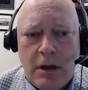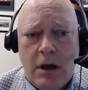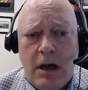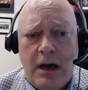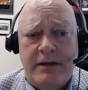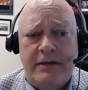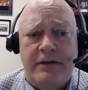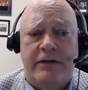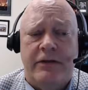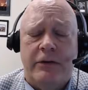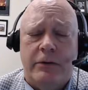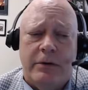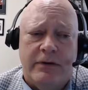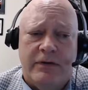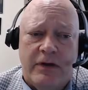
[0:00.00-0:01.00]
I think the
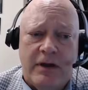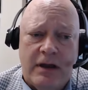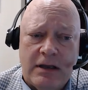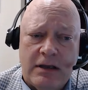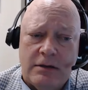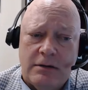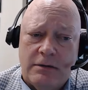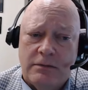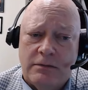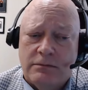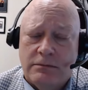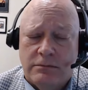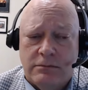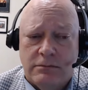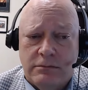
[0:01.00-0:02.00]
third thing,
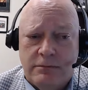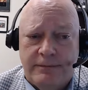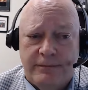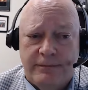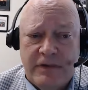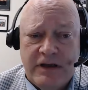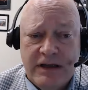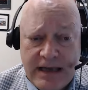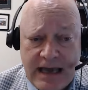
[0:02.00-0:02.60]
it